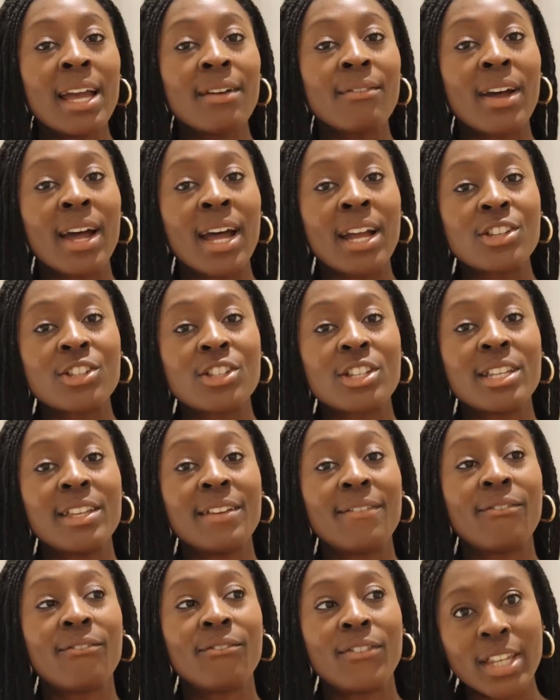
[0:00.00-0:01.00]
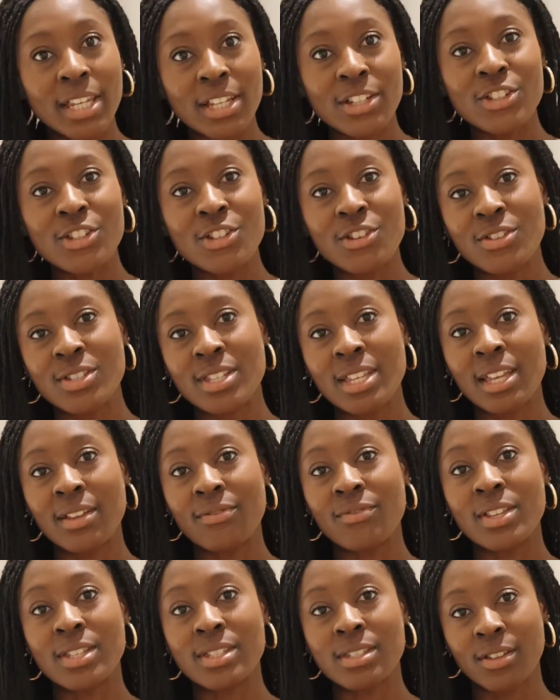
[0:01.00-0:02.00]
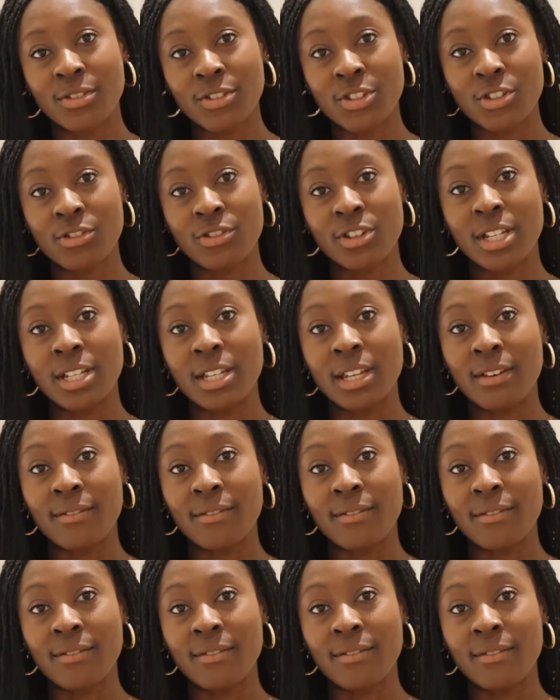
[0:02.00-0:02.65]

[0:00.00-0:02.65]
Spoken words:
have actually finished using this sunscreen.